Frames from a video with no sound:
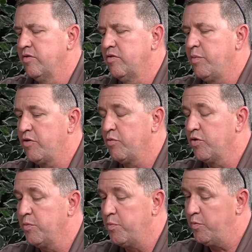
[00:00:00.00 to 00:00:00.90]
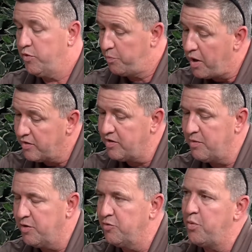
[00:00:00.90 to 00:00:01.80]
special response team
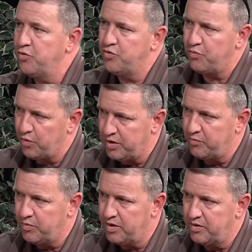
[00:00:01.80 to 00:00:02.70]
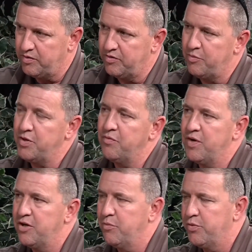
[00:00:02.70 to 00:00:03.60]
as opposed to working with somebody in
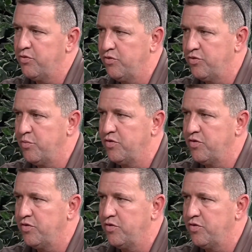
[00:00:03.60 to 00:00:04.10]
regular patrol is so much